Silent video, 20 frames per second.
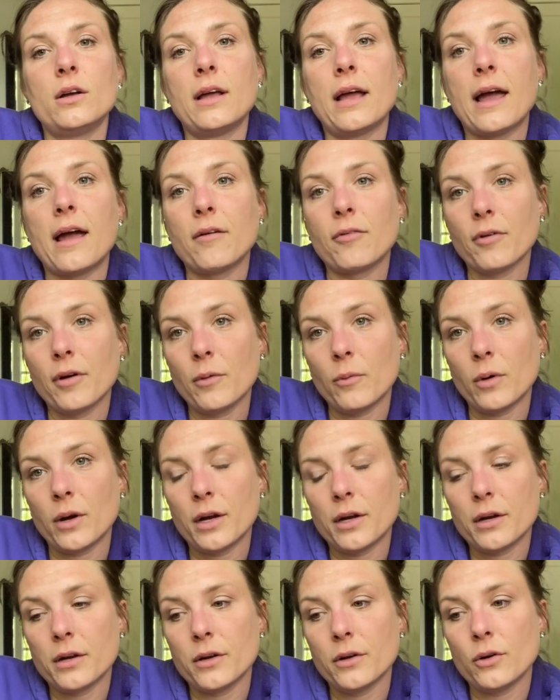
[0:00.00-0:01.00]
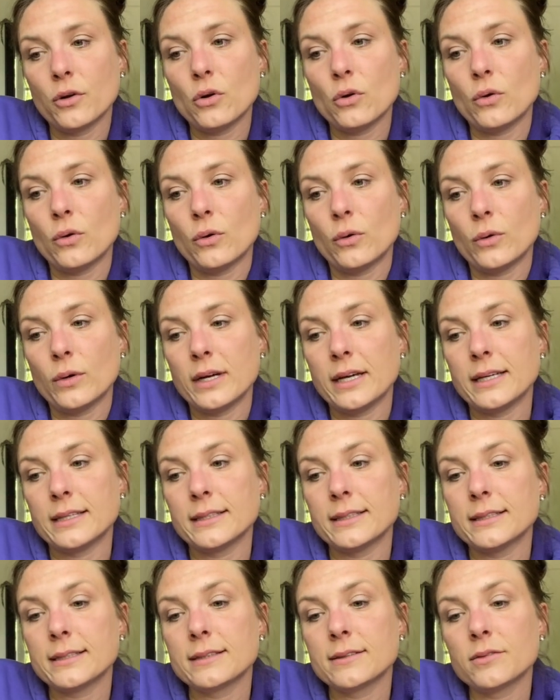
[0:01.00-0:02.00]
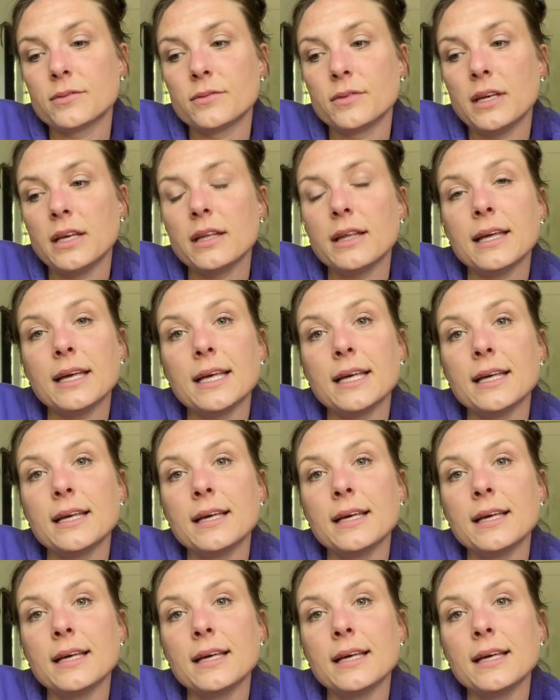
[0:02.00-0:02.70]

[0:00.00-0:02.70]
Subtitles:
everyone who is feeling